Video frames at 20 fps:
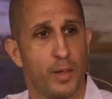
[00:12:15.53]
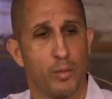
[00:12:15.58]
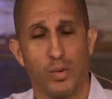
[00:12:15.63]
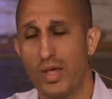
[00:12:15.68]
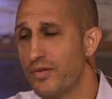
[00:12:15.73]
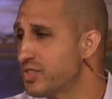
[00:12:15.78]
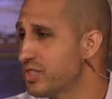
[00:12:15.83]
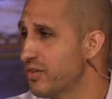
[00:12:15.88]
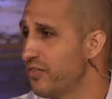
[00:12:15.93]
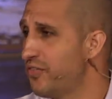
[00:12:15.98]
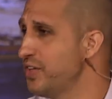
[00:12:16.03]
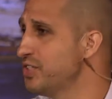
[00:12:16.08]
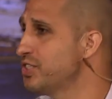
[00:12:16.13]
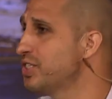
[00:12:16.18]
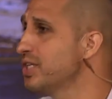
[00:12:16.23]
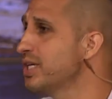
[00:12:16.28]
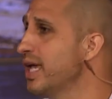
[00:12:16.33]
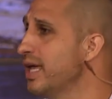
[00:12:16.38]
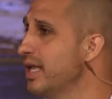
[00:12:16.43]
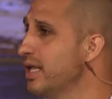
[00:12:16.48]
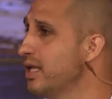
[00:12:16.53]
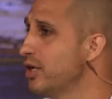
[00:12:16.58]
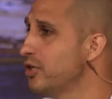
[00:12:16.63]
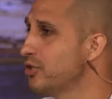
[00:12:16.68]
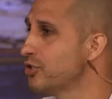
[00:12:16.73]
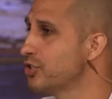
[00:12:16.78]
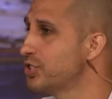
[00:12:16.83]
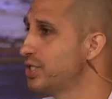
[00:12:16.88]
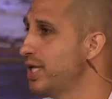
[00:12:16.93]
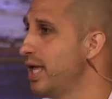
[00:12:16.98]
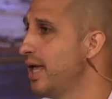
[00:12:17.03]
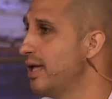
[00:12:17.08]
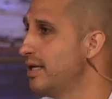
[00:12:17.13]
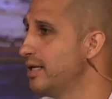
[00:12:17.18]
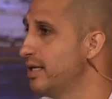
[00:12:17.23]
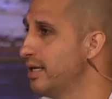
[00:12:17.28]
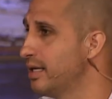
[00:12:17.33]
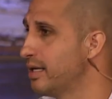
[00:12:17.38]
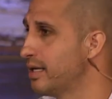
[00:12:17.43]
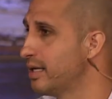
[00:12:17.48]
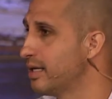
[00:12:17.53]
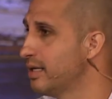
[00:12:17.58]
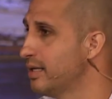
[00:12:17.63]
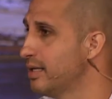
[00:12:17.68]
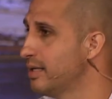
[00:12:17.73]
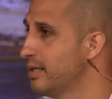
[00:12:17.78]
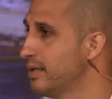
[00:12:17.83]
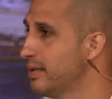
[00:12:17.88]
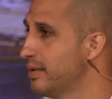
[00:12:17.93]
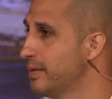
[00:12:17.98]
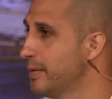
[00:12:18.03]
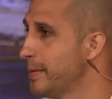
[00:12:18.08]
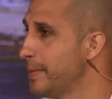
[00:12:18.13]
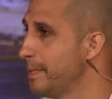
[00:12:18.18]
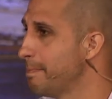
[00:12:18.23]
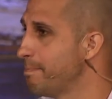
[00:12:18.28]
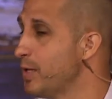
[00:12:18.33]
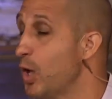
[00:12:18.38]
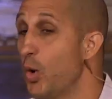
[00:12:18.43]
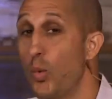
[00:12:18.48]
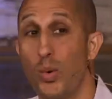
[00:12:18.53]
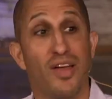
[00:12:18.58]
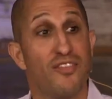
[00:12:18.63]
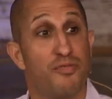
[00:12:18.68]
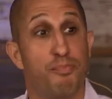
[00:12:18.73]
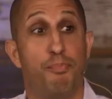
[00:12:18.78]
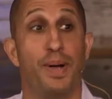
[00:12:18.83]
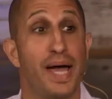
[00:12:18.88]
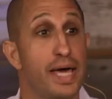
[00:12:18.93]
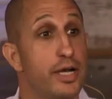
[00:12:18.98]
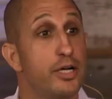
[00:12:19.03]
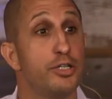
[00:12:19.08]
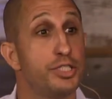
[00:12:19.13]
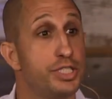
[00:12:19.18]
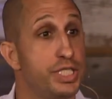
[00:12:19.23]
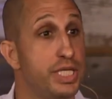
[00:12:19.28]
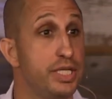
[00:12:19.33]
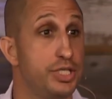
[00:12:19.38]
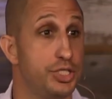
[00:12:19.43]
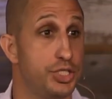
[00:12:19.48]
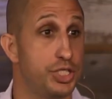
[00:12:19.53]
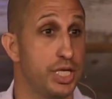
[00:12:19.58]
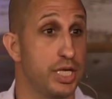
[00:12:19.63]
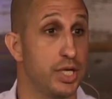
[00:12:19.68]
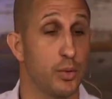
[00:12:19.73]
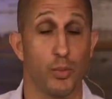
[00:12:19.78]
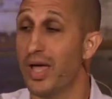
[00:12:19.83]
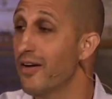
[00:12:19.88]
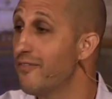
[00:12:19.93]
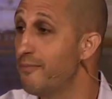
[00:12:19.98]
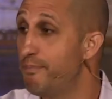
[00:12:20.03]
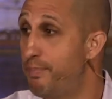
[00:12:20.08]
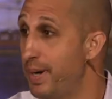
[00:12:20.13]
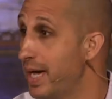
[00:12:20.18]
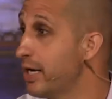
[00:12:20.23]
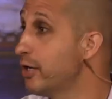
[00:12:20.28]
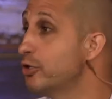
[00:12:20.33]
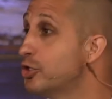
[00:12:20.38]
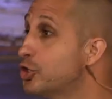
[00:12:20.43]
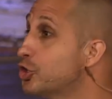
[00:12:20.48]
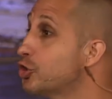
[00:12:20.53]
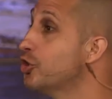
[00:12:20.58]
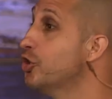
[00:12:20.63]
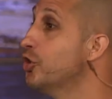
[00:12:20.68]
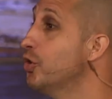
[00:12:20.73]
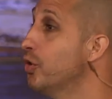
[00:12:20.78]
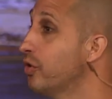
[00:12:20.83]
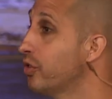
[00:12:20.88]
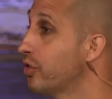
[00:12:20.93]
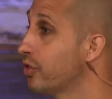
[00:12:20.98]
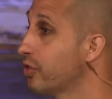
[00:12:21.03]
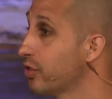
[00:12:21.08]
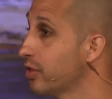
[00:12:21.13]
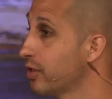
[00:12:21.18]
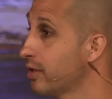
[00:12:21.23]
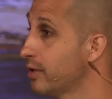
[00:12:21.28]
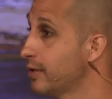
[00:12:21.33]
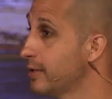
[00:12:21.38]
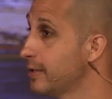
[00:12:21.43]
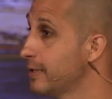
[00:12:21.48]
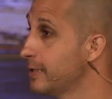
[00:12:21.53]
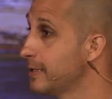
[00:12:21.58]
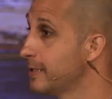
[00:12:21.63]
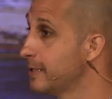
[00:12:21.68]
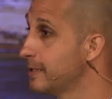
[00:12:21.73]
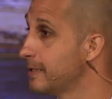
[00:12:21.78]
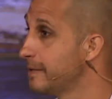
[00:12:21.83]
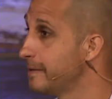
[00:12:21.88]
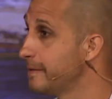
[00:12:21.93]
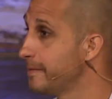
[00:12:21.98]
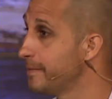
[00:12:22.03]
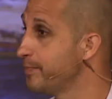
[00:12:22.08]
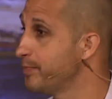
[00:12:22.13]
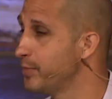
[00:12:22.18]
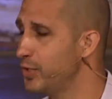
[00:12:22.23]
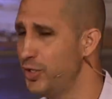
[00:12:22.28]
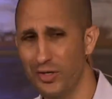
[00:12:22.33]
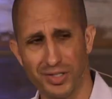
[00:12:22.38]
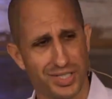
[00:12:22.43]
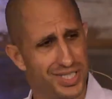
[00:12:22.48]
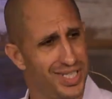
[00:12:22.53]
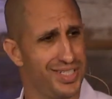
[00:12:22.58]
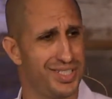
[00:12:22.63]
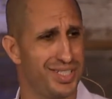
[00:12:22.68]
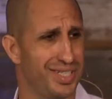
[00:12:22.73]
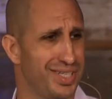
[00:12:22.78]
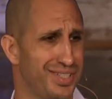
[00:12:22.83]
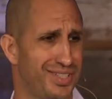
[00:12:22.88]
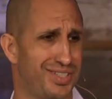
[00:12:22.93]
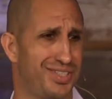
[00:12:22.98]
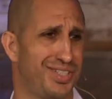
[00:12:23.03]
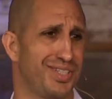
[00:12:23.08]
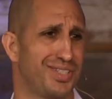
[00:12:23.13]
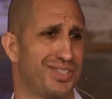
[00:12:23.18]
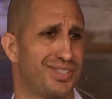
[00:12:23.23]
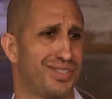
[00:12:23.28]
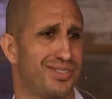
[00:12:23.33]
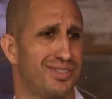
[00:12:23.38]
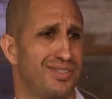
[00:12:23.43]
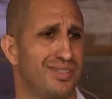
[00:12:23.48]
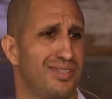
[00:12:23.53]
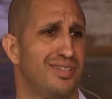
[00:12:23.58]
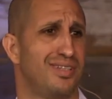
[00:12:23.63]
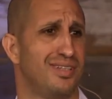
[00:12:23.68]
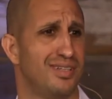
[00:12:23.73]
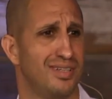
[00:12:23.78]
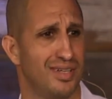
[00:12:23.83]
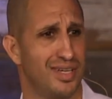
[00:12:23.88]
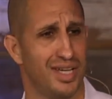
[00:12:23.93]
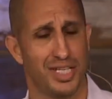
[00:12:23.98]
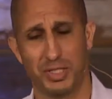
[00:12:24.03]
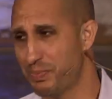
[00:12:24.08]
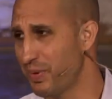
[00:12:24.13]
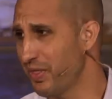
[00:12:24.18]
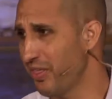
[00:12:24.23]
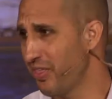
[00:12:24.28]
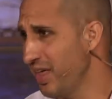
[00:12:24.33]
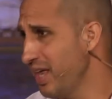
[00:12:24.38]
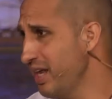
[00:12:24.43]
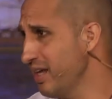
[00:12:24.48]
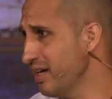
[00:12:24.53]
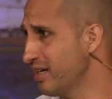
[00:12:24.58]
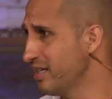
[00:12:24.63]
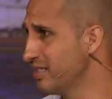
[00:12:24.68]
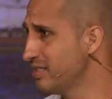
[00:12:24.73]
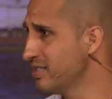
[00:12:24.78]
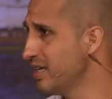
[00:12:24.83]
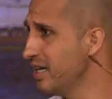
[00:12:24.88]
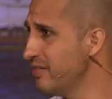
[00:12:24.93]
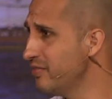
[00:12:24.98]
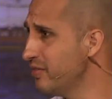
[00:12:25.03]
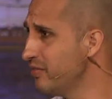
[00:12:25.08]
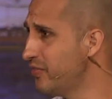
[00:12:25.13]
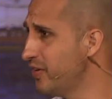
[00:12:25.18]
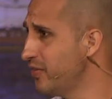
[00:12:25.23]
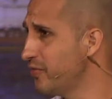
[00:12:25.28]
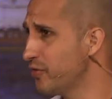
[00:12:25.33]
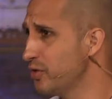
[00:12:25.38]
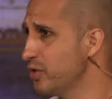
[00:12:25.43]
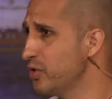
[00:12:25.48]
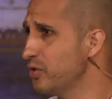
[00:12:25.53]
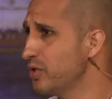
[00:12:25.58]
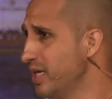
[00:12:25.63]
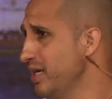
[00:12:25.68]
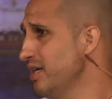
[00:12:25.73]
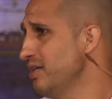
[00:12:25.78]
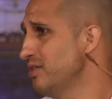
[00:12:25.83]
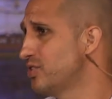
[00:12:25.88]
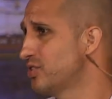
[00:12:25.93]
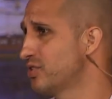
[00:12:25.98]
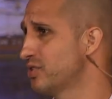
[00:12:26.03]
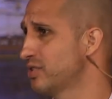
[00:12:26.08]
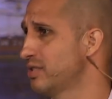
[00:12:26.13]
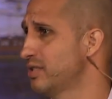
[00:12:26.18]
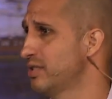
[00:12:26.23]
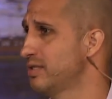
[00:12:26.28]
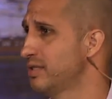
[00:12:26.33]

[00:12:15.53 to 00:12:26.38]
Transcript: We have sophisticated understanding. We have better teaching. We have better truth. Your teaching is it's pathetic. It's not even fit for little kids.